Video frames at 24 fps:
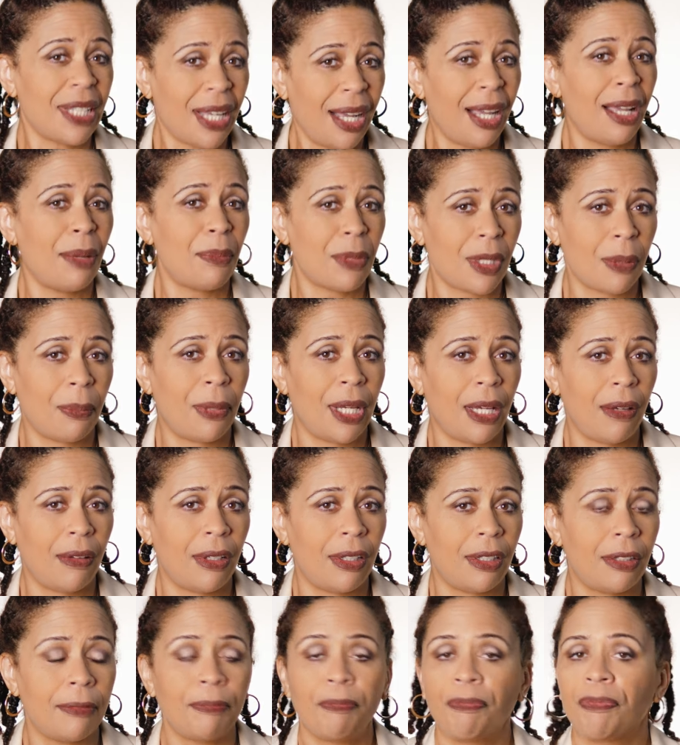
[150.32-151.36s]
times about
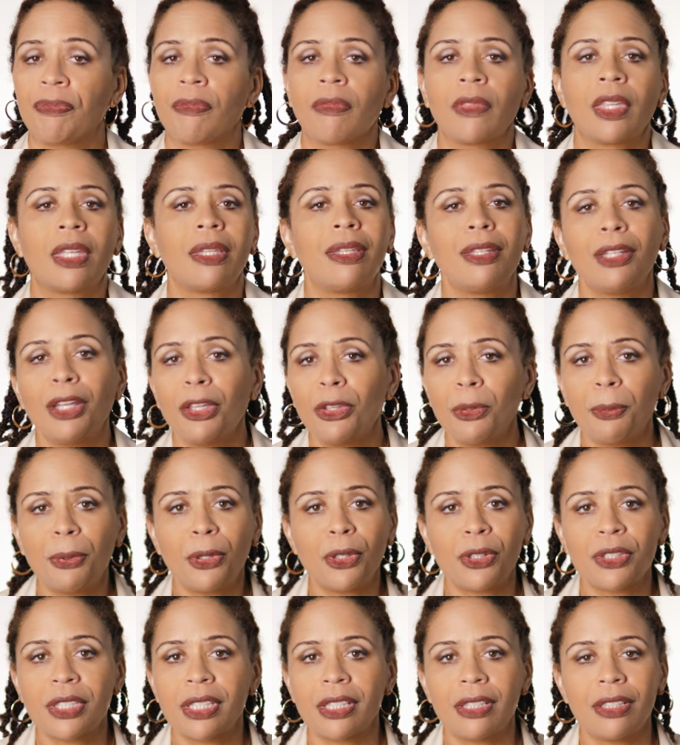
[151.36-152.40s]
it, the other
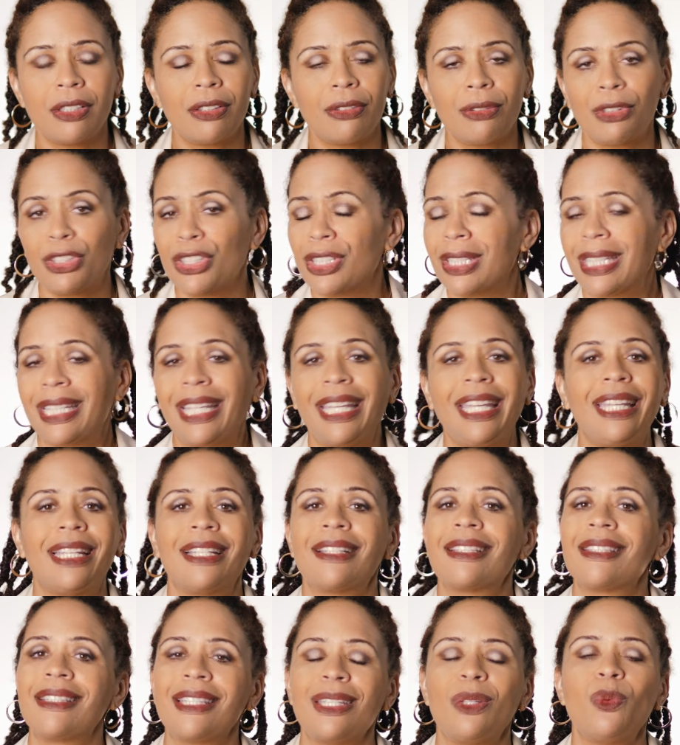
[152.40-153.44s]
person just
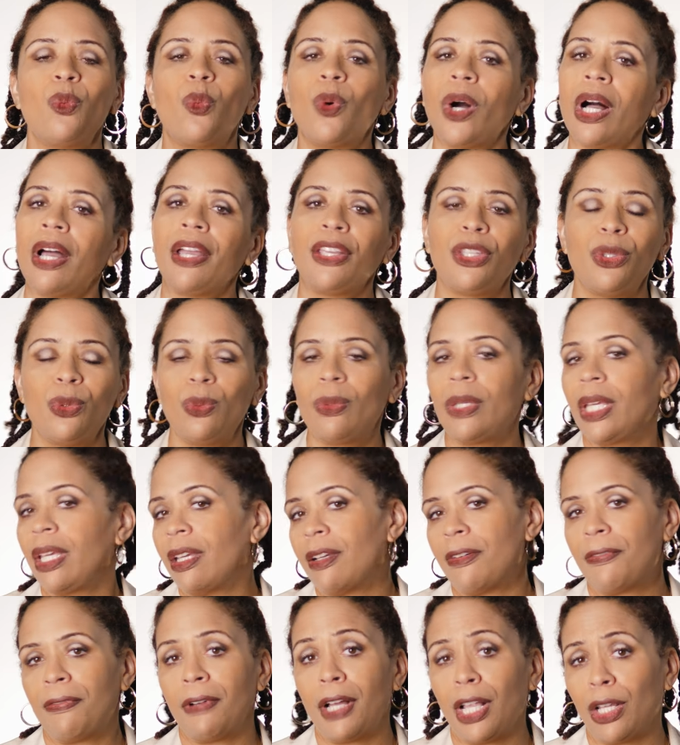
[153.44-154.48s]
can't see why you
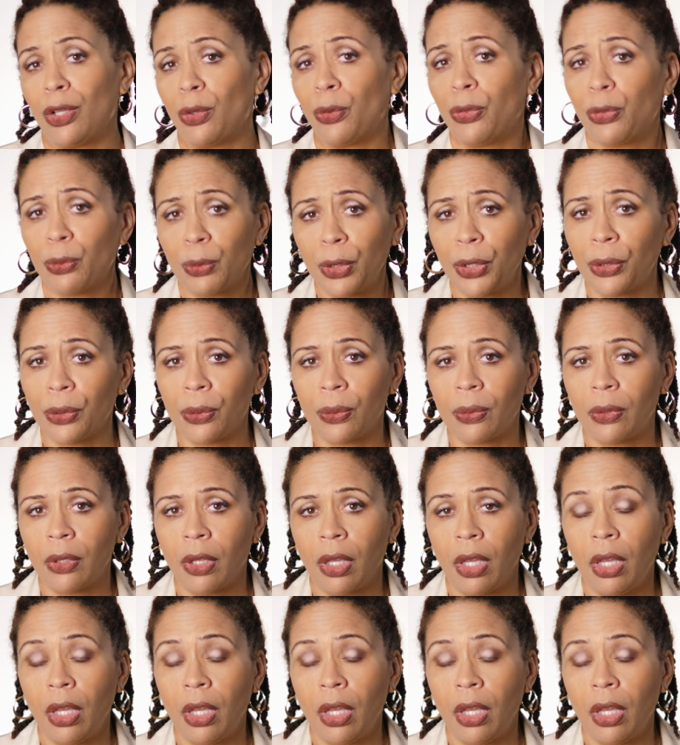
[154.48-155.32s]
can't follow through.